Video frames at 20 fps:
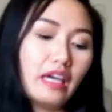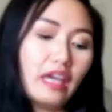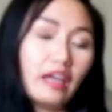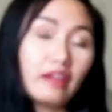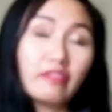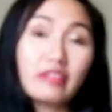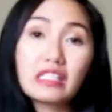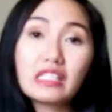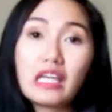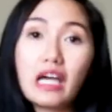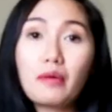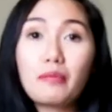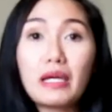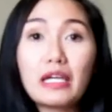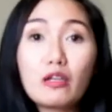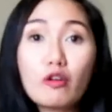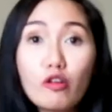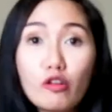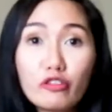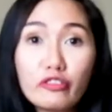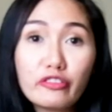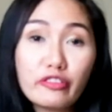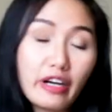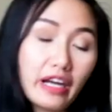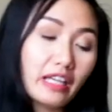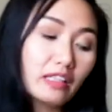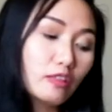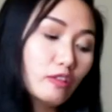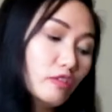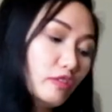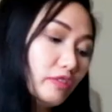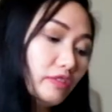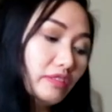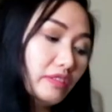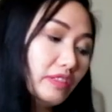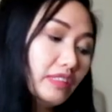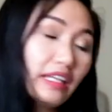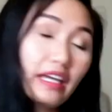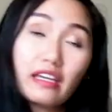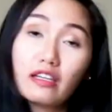every time I go for a little
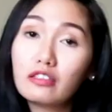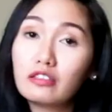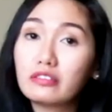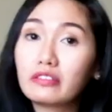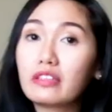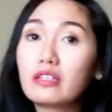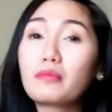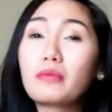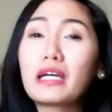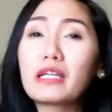layover.